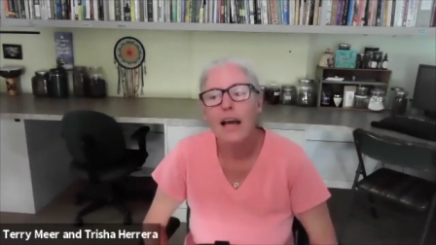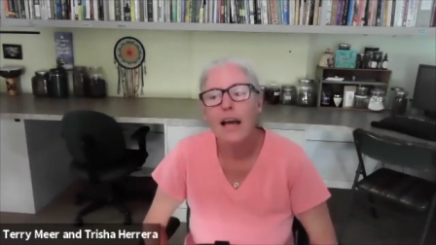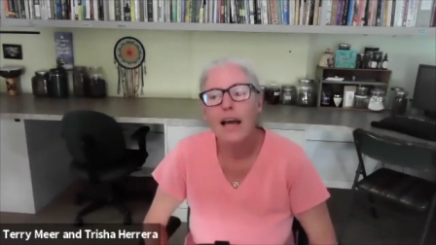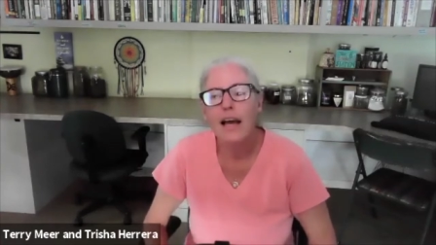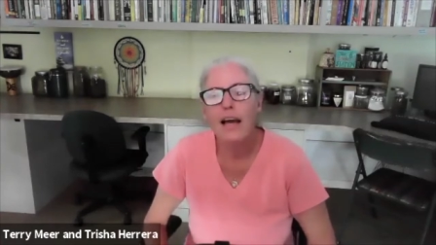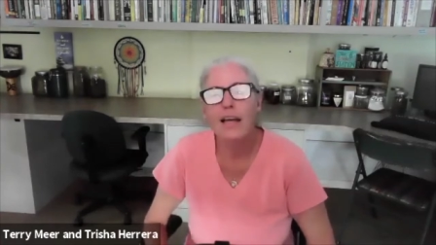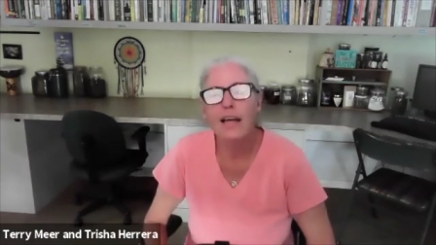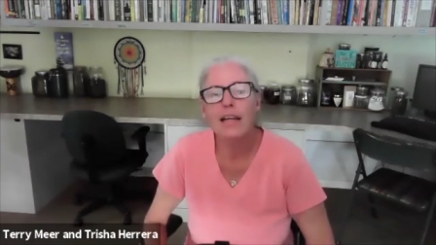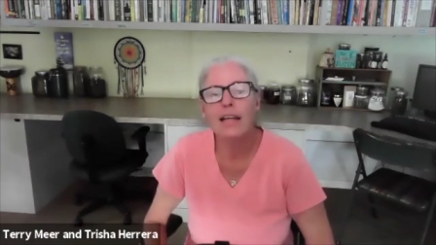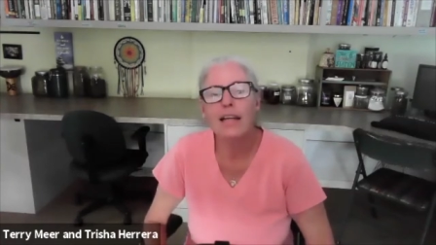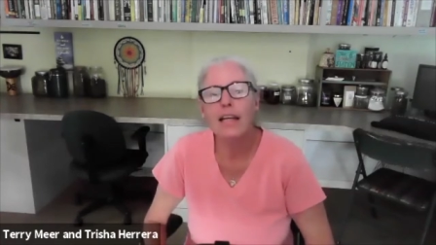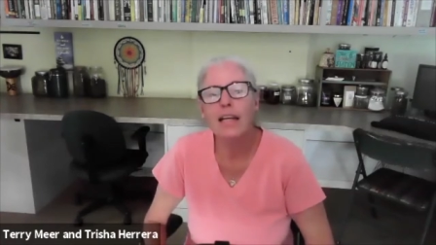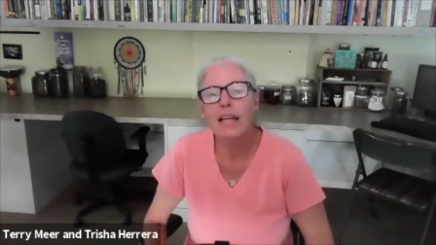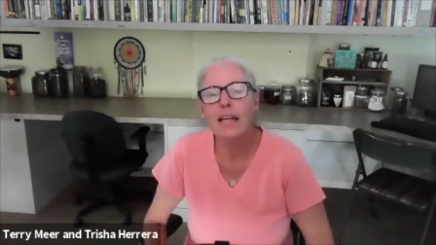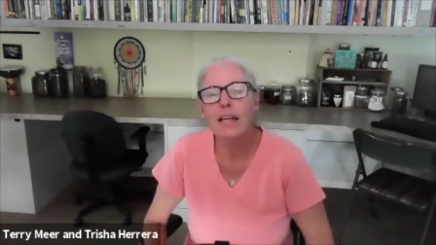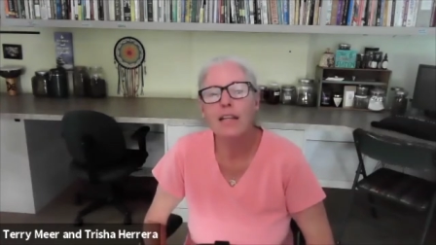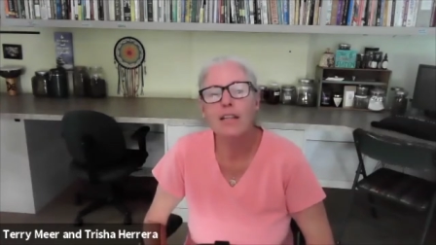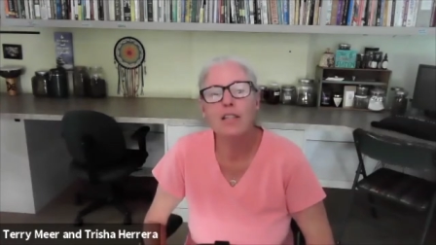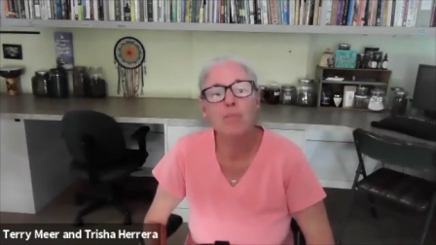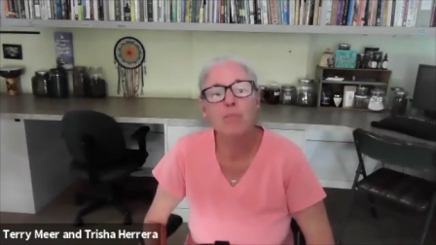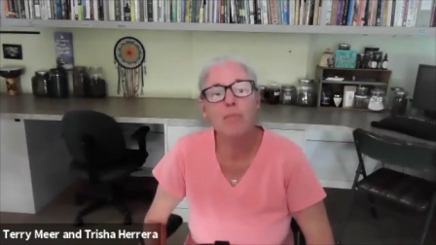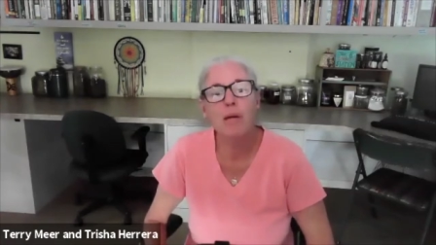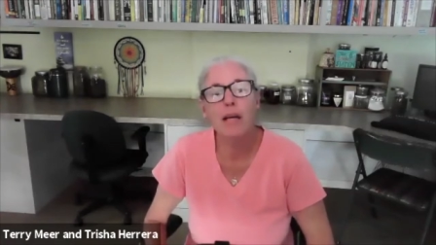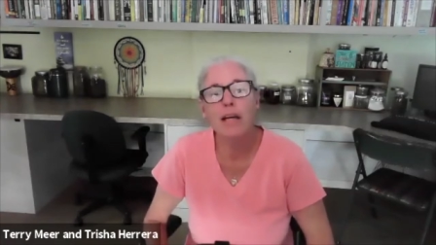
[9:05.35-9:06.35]
And he
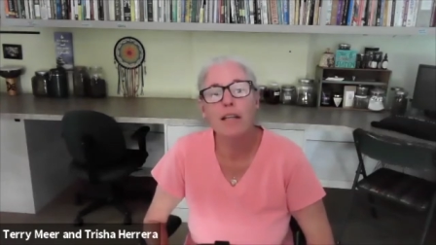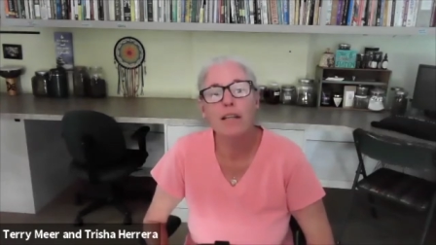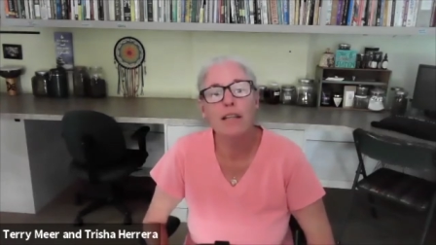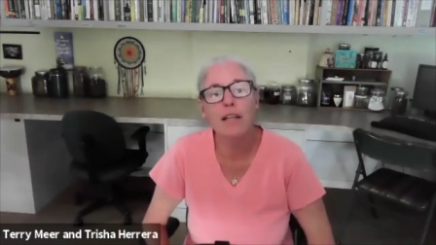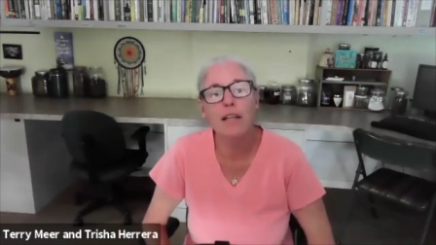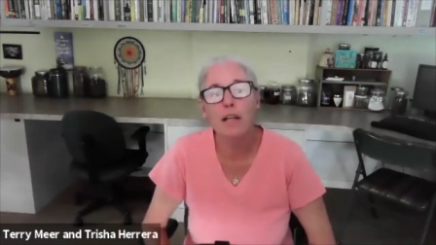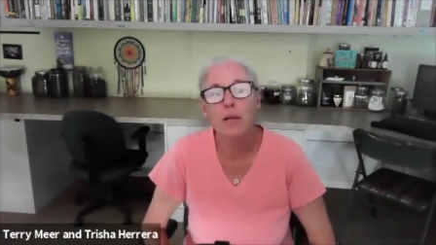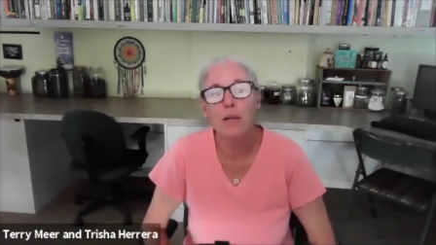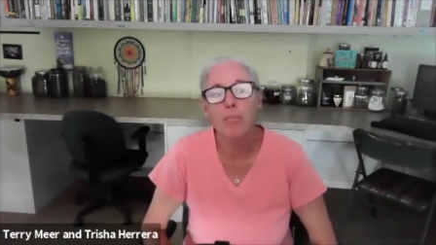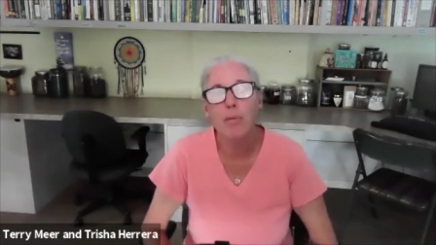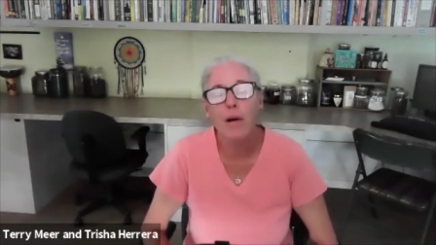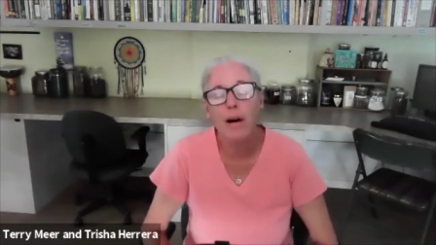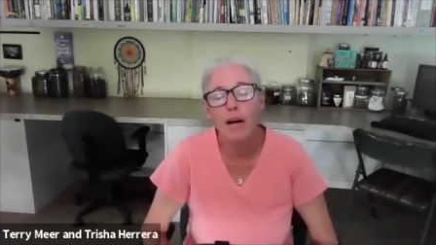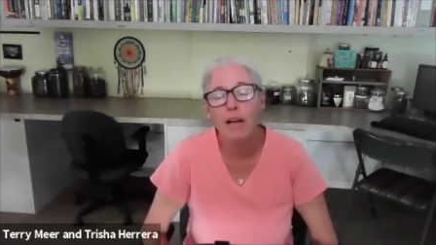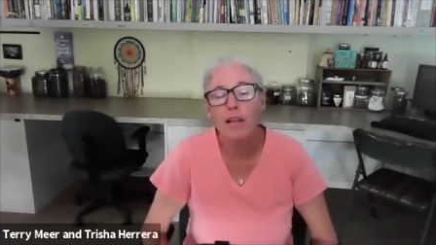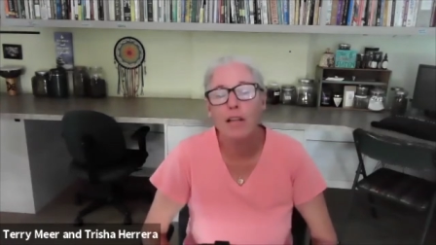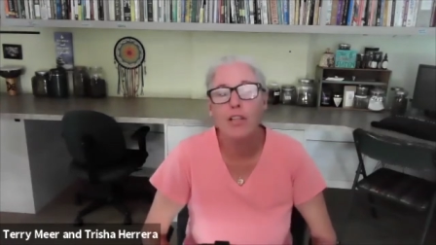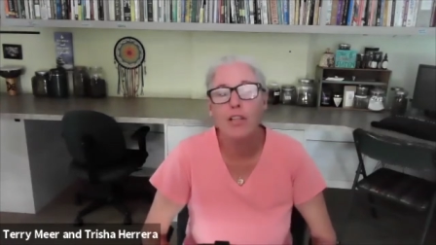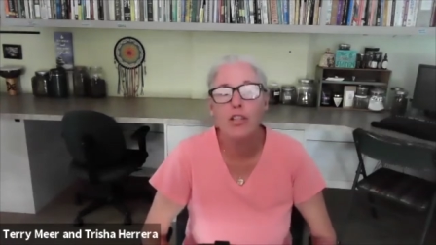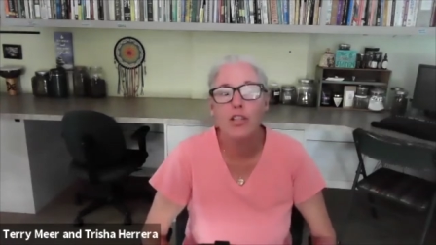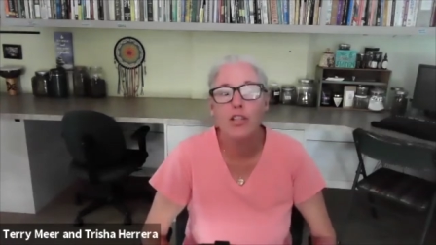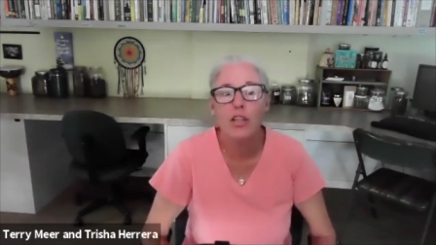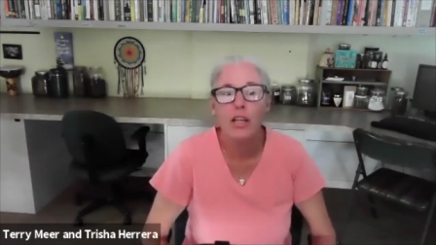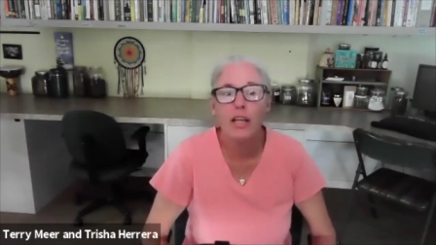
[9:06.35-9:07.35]
demanded an
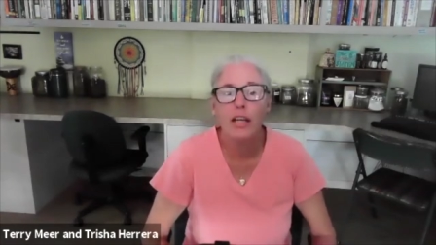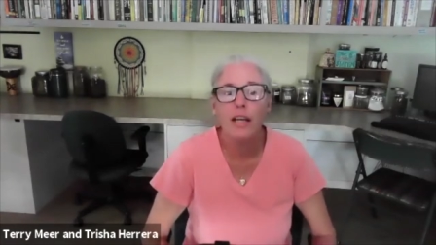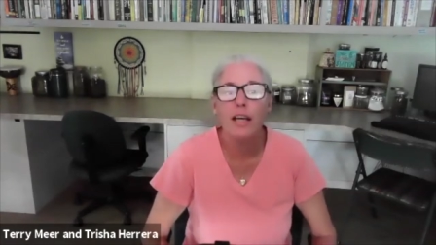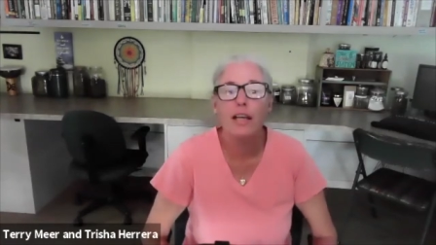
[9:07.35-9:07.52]
apology,